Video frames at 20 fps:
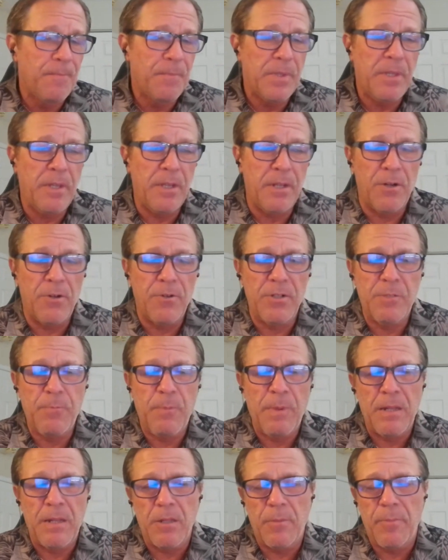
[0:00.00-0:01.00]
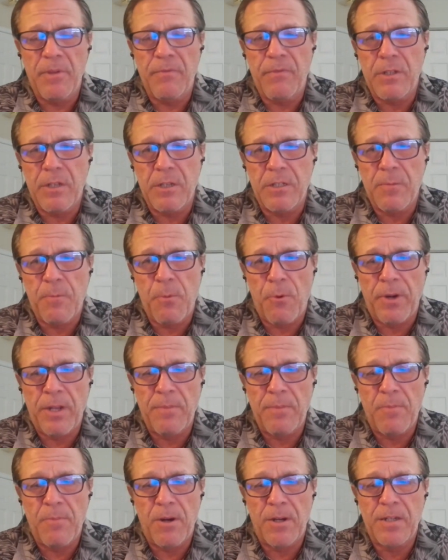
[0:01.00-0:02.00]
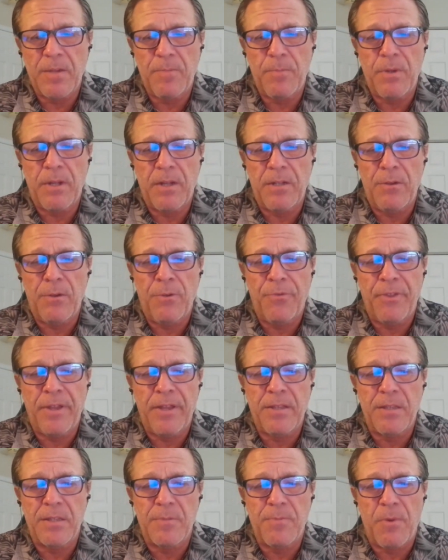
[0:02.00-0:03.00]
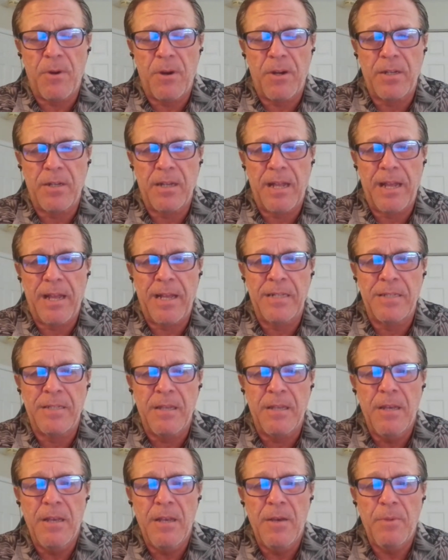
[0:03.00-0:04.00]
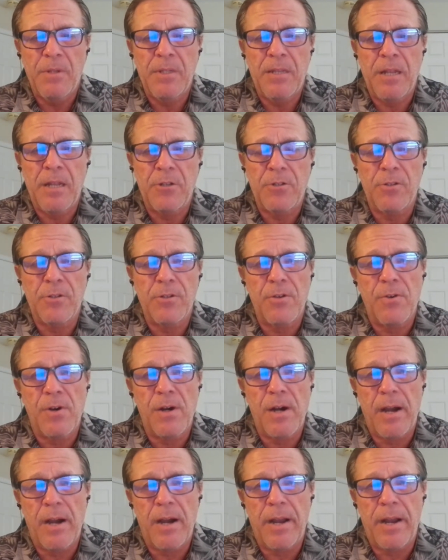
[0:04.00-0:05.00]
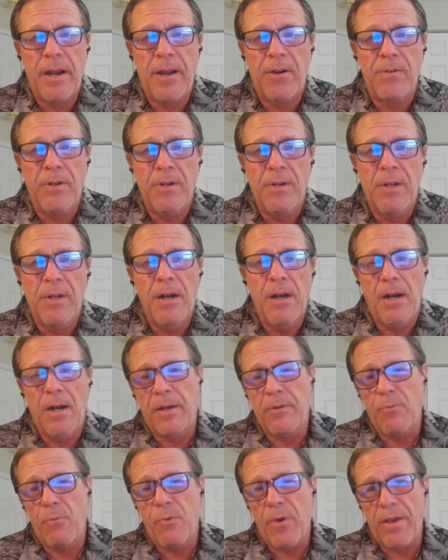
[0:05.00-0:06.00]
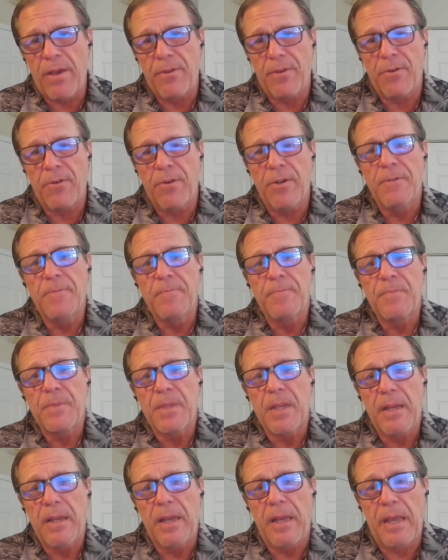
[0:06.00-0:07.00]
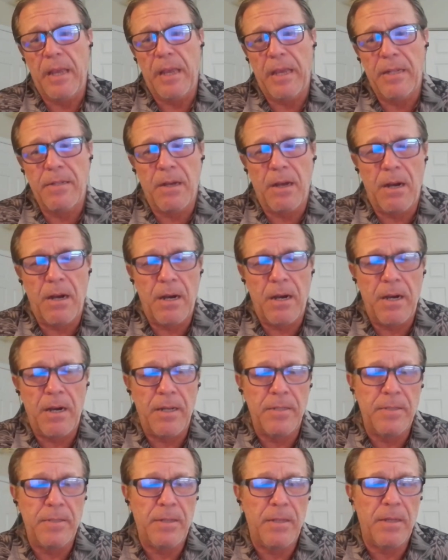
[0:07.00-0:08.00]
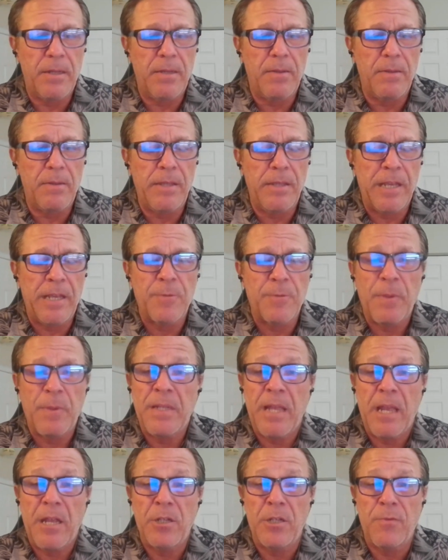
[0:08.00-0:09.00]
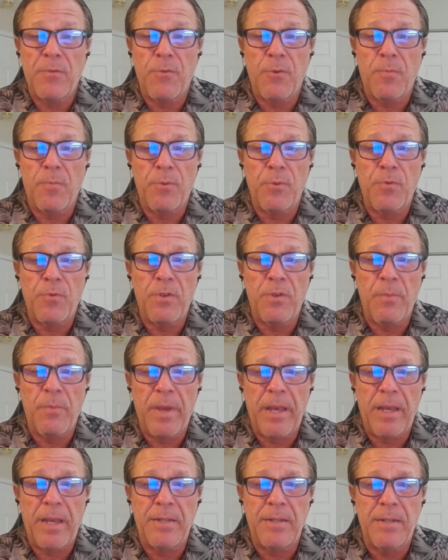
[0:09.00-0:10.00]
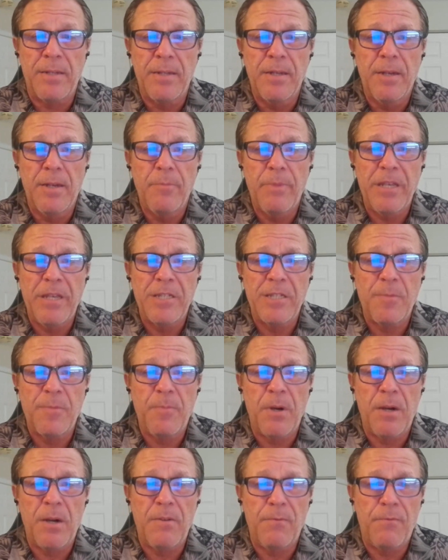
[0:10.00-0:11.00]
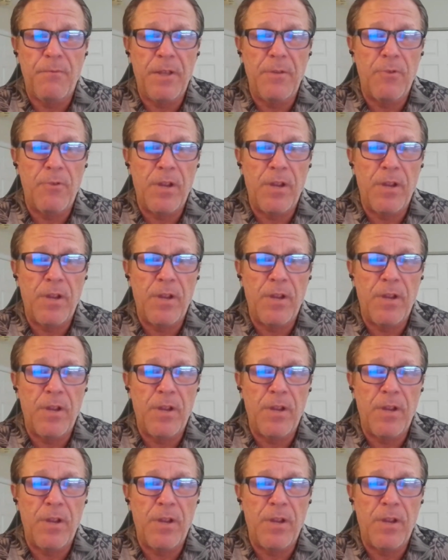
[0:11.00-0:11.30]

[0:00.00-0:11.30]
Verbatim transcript: you know, it's been a little bit of a disappointing market, but I do think this market has potential to go higher on weather and on the expectations for improved demand based upon